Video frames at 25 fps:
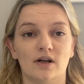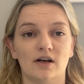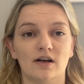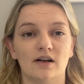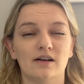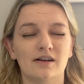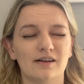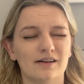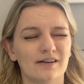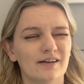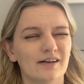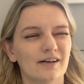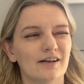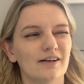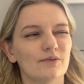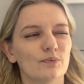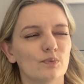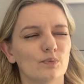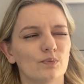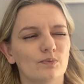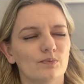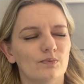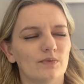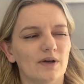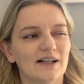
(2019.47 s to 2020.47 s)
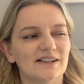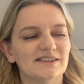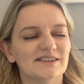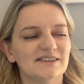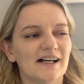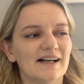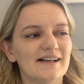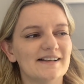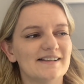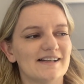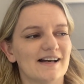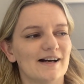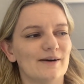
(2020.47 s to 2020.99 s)
And then I
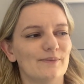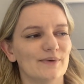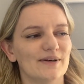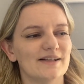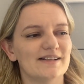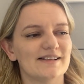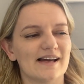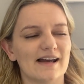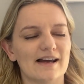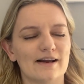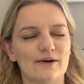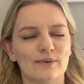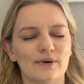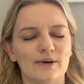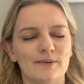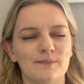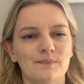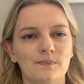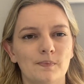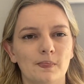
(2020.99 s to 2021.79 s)
sat down one day and I went,